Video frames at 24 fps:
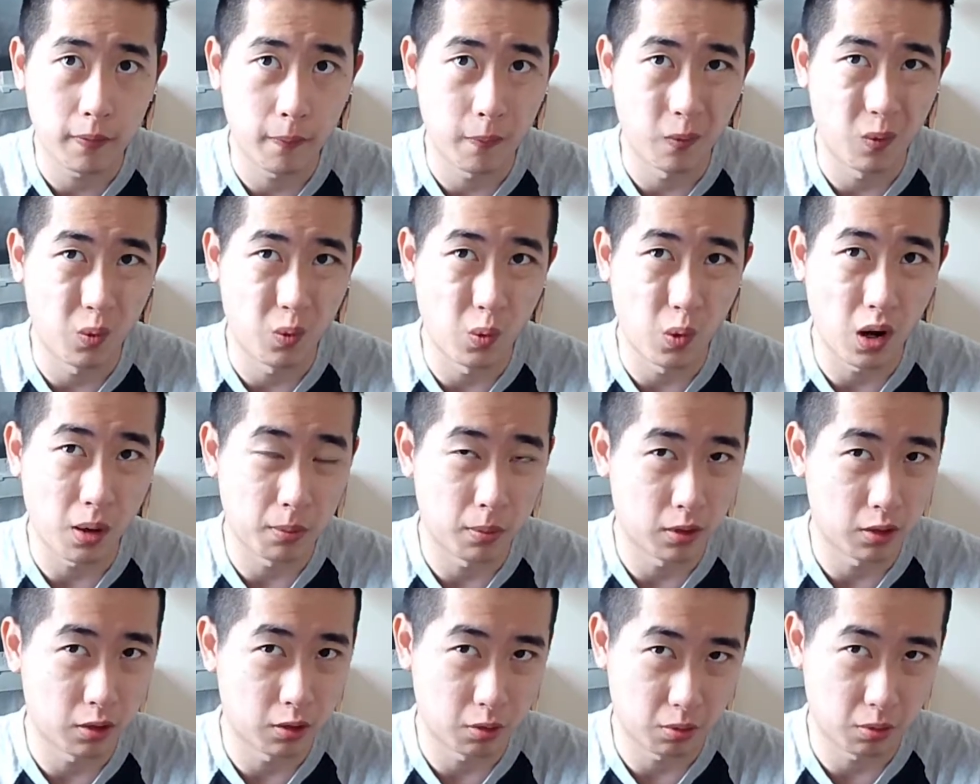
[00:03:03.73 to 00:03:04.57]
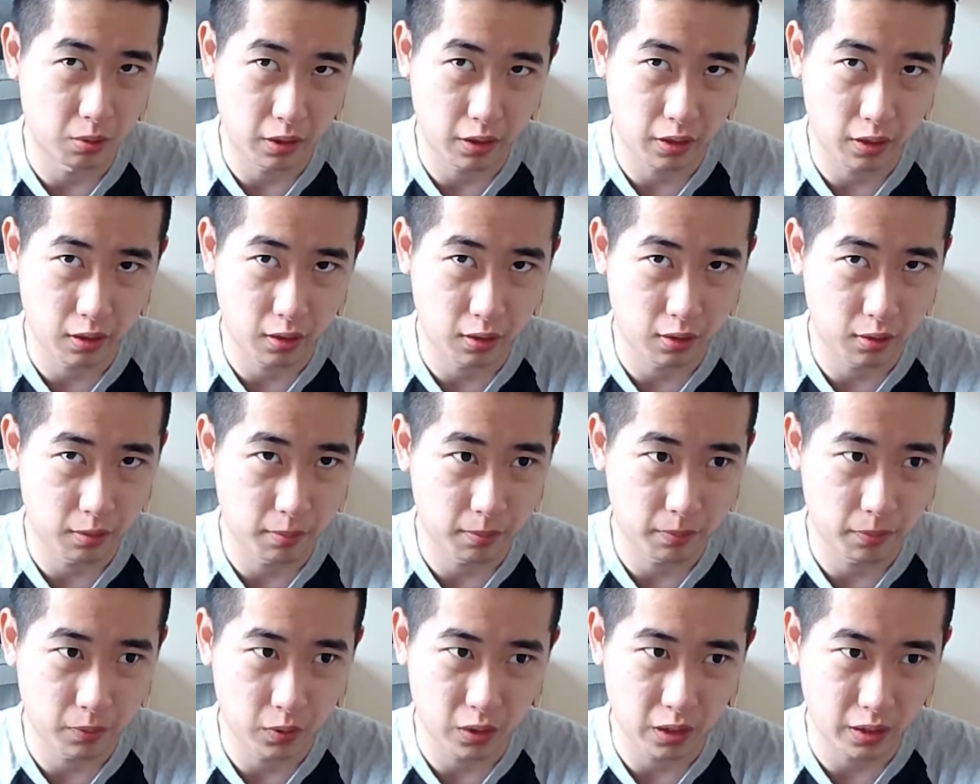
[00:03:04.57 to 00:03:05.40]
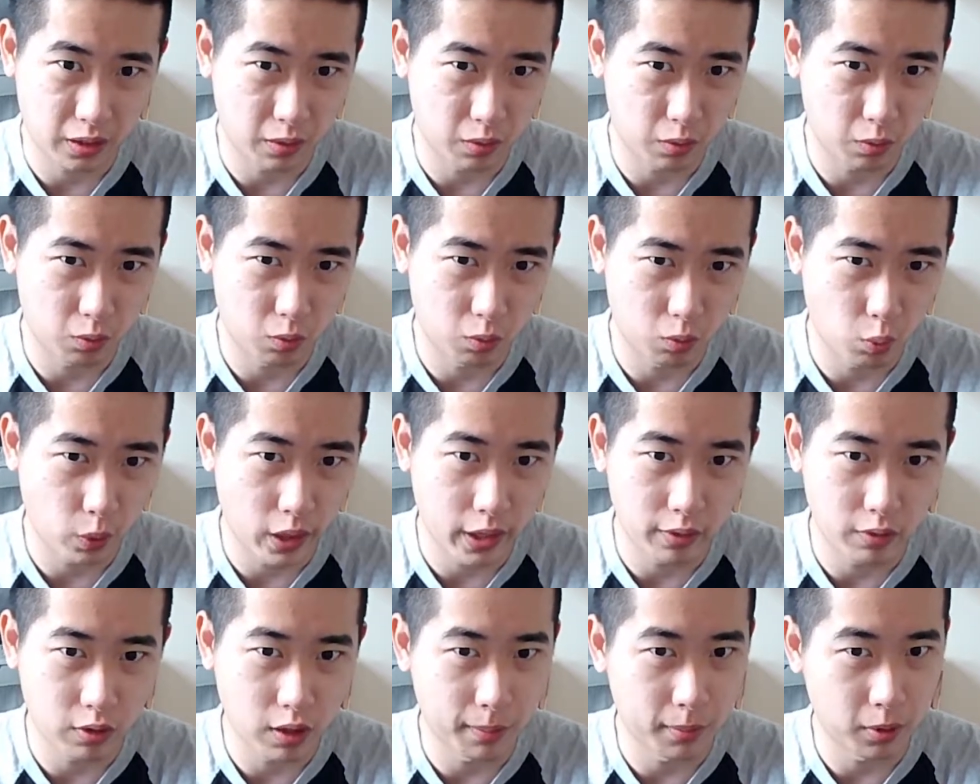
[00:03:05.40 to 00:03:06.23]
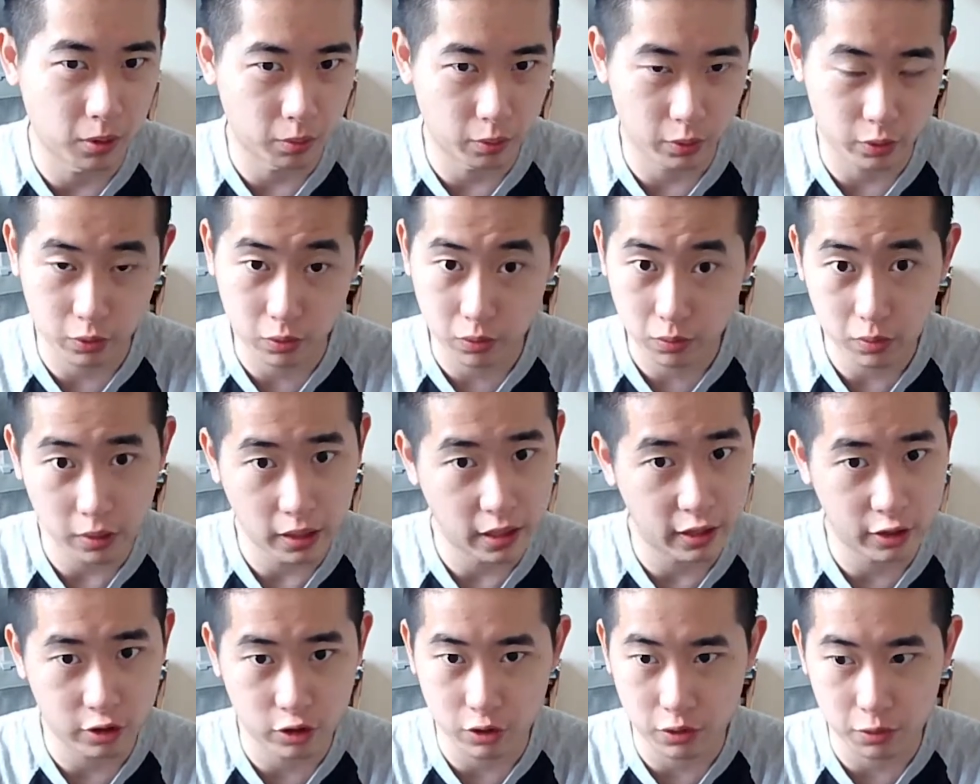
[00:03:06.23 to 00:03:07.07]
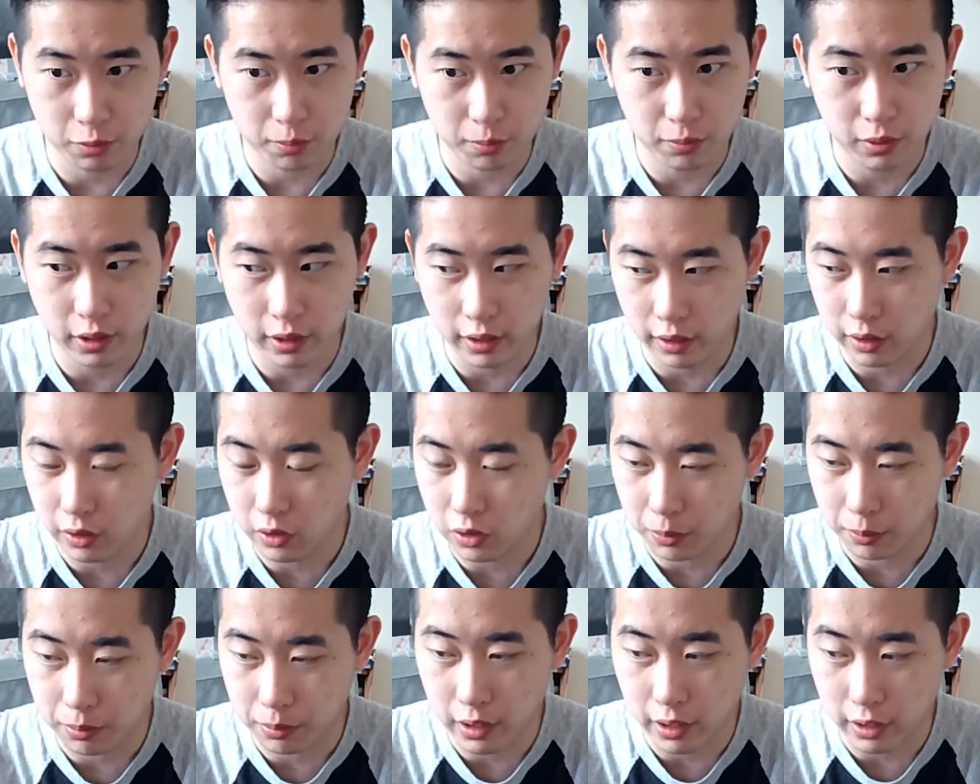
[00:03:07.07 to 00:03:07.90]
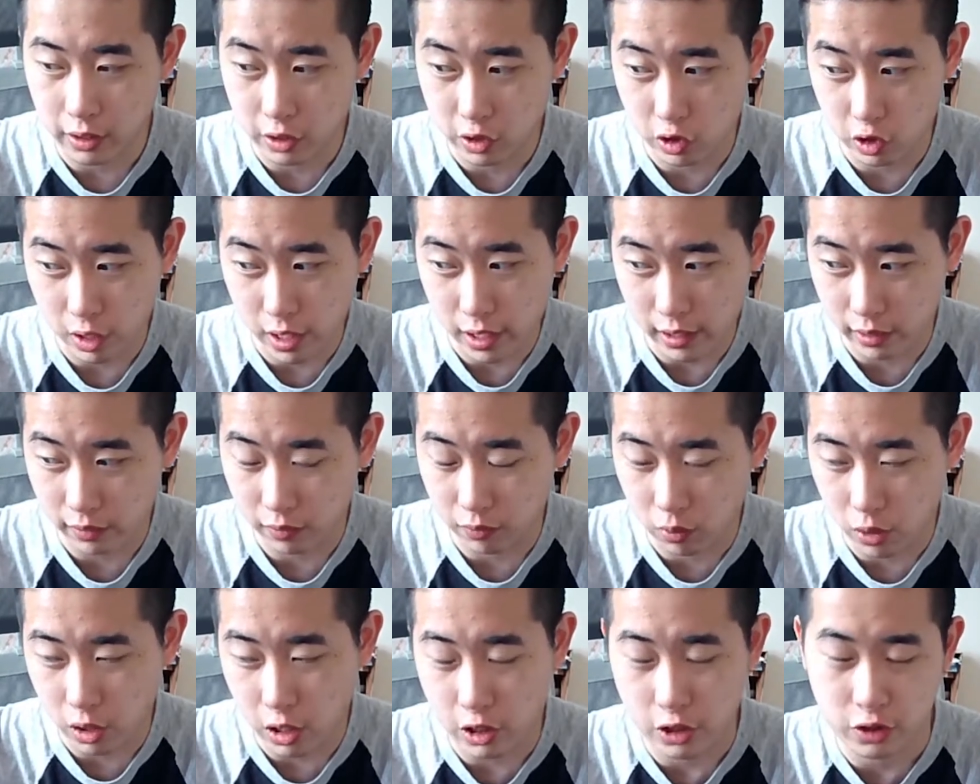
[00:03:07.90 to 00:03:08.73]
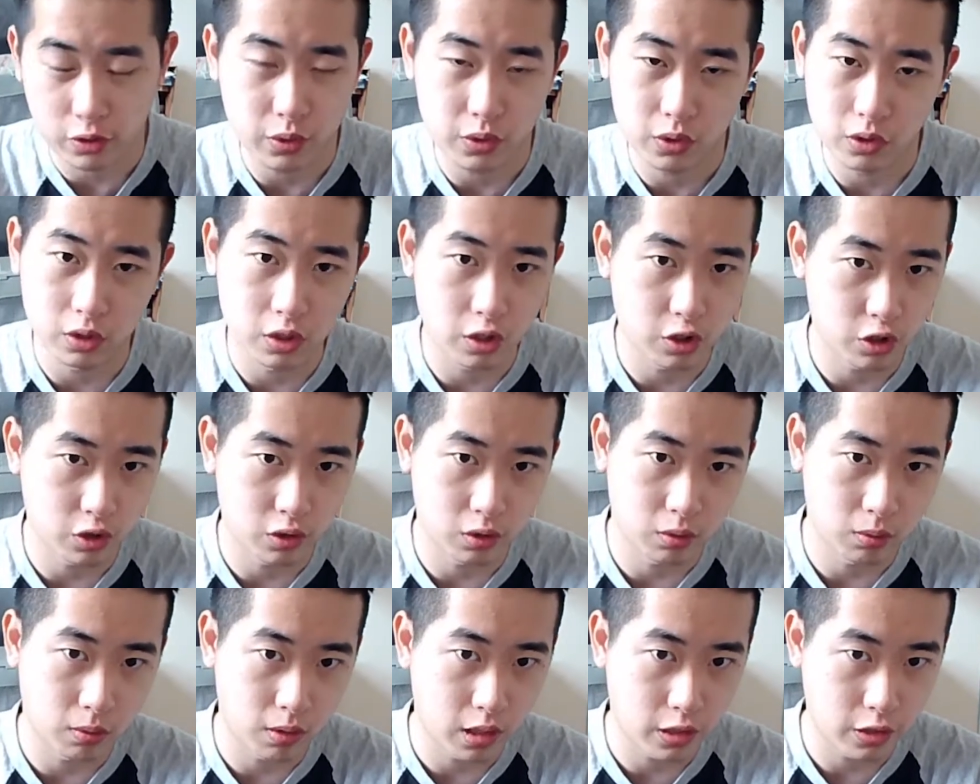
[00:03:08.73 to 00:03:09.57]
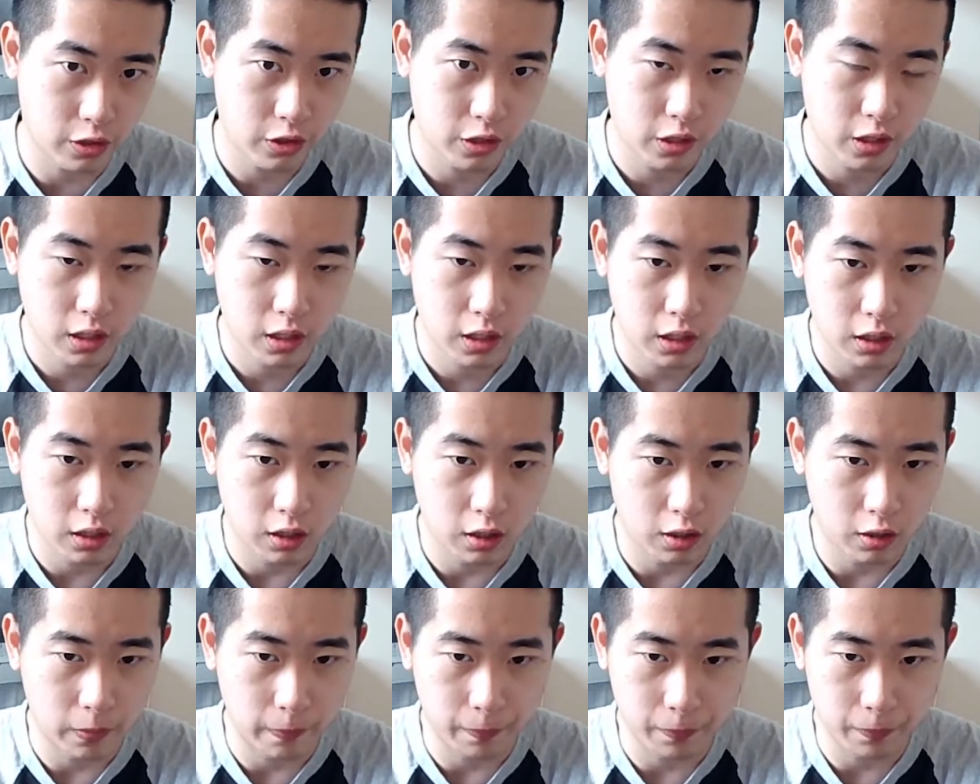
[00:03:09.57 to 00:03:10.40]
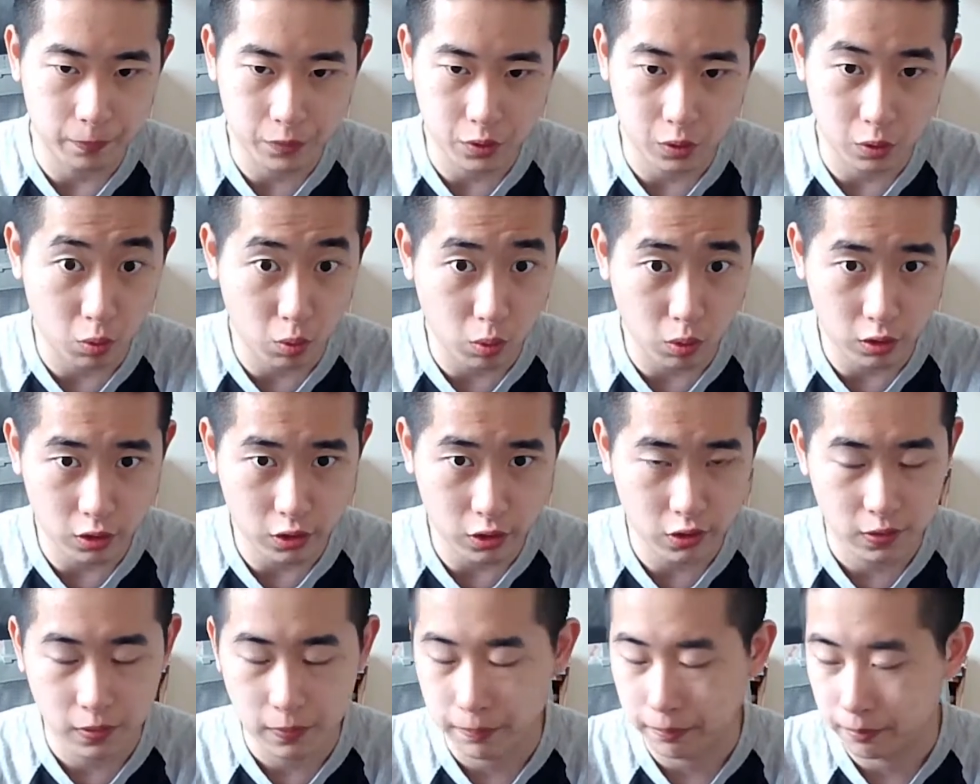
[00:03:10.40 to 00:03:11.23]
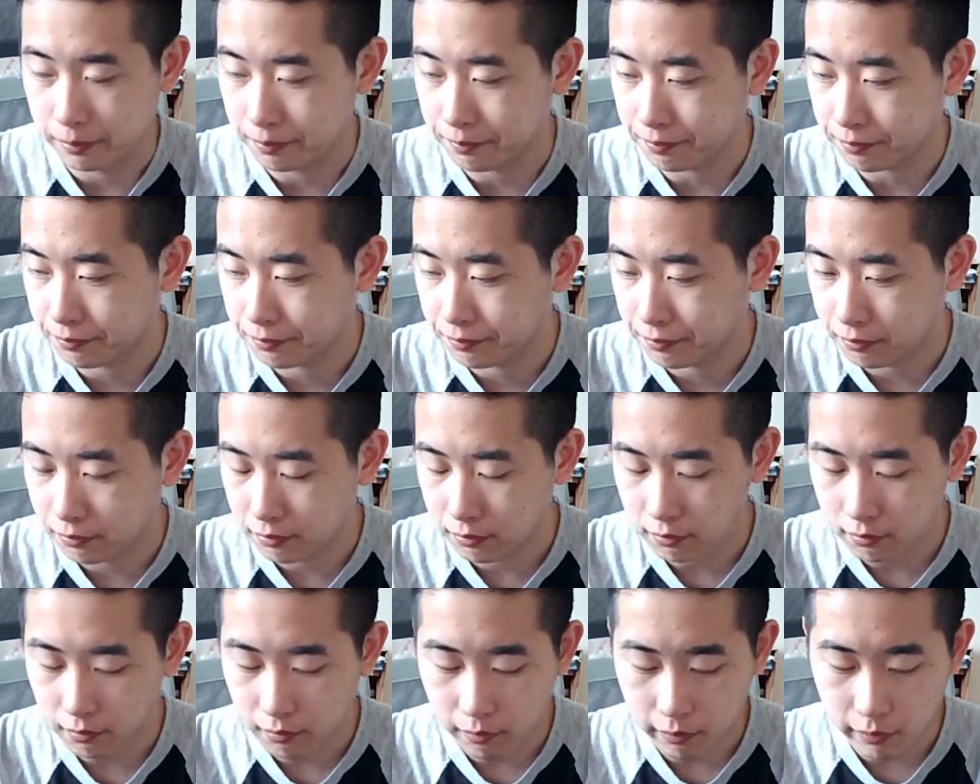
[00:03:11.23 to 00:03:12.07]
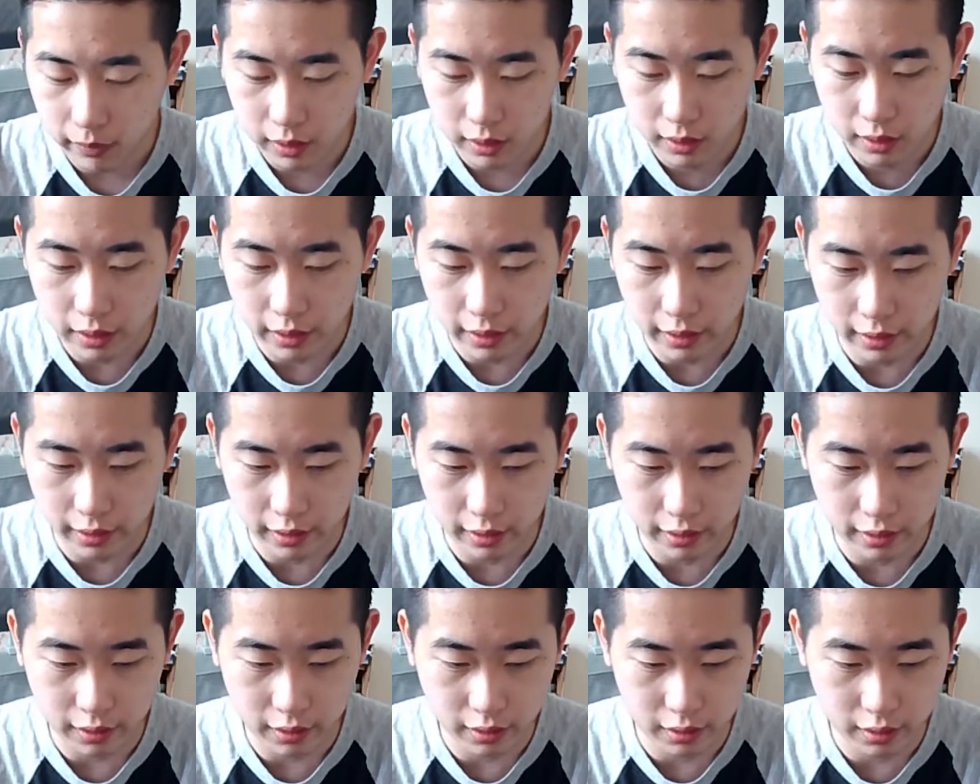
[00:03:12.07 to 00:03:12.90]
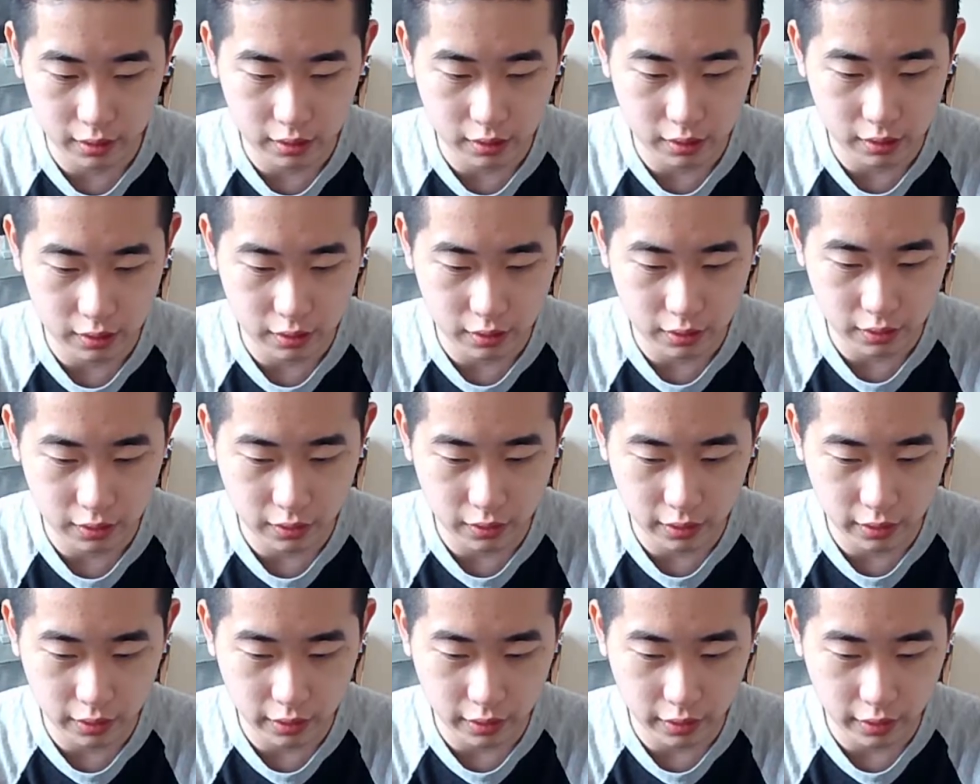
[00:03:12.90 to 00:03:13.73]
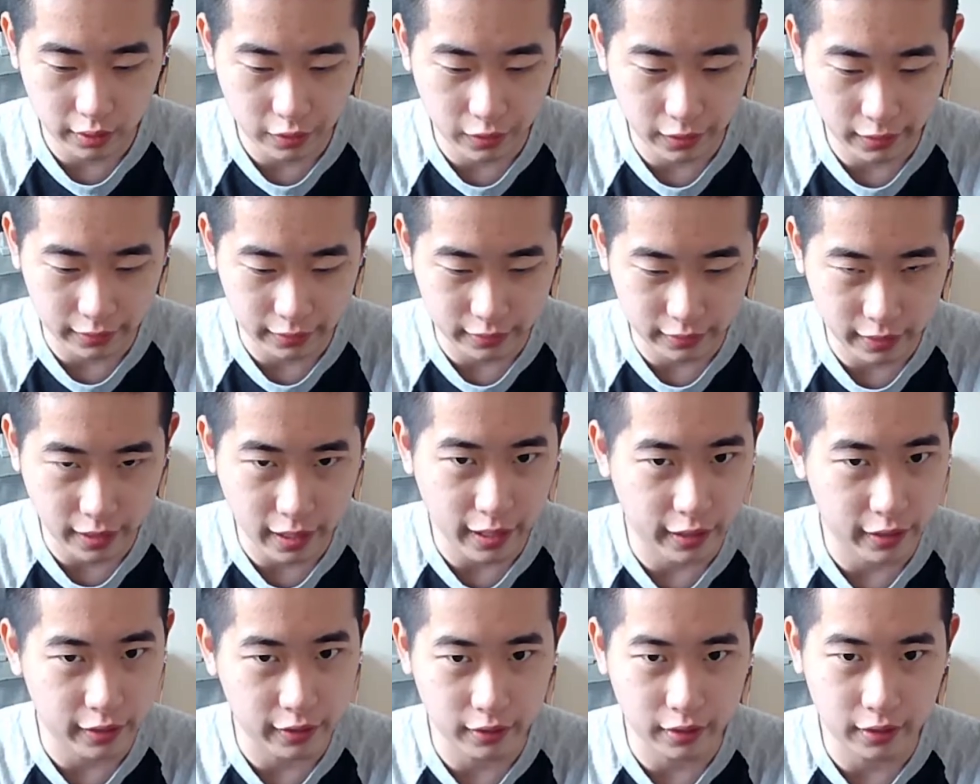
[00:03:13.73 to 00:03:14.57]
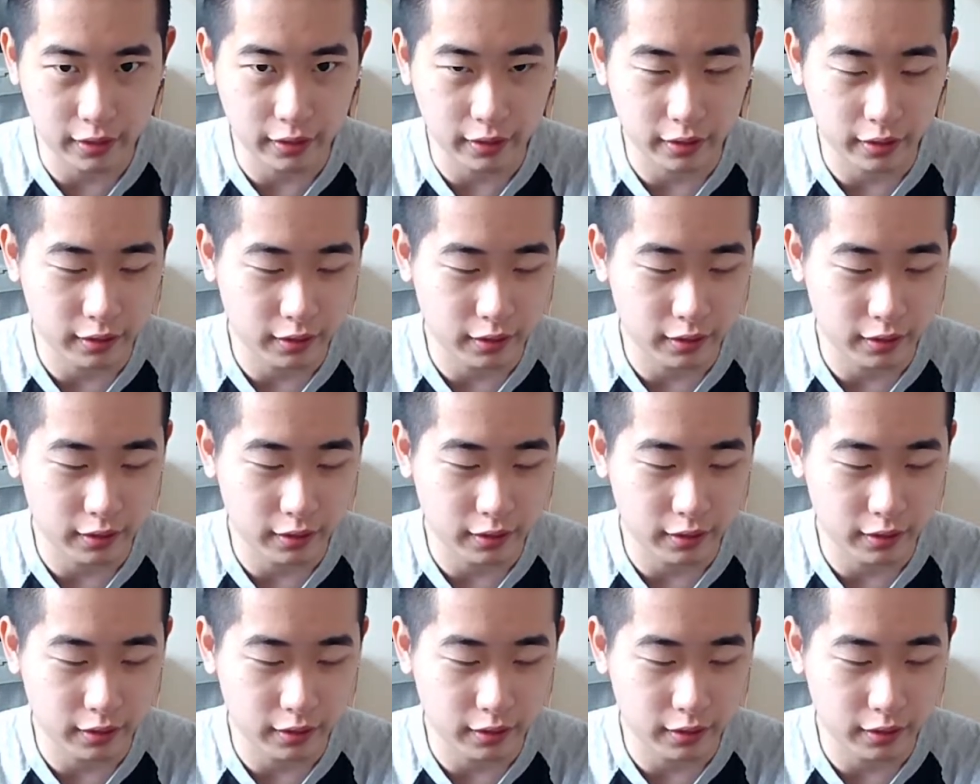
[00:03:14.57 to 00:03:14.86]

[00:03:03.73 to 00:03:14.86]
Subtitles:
rubber with it was like white rubber, which was actually it was a pretty attractive watch. It was a digital watch, so quartz, and it like died in like